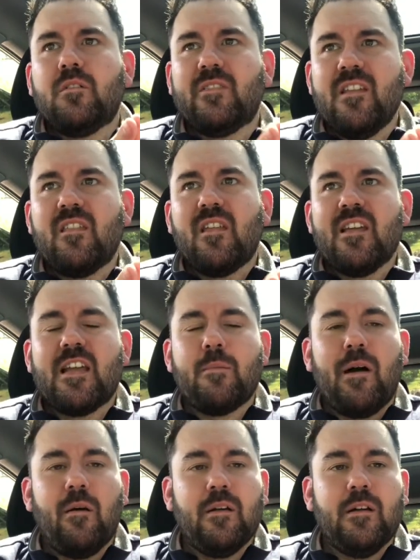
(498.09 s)
Sitting thinking
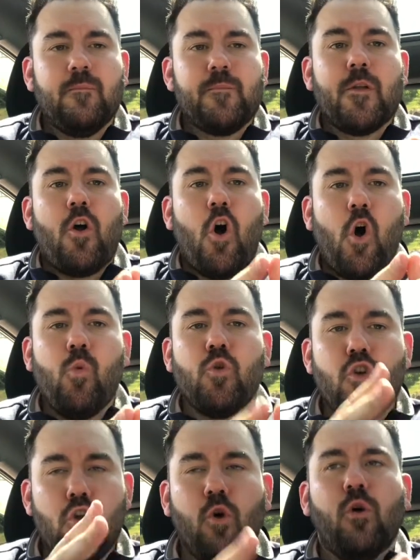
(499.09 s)
about it, I
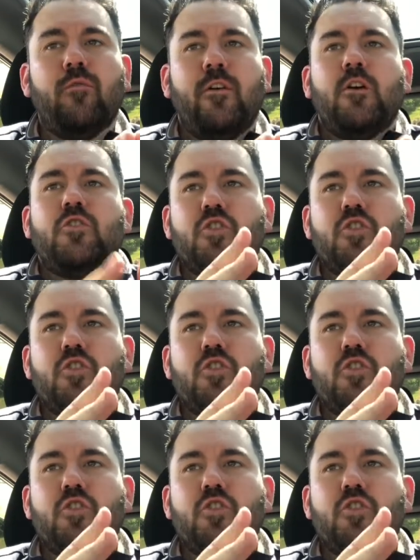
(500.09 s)
would love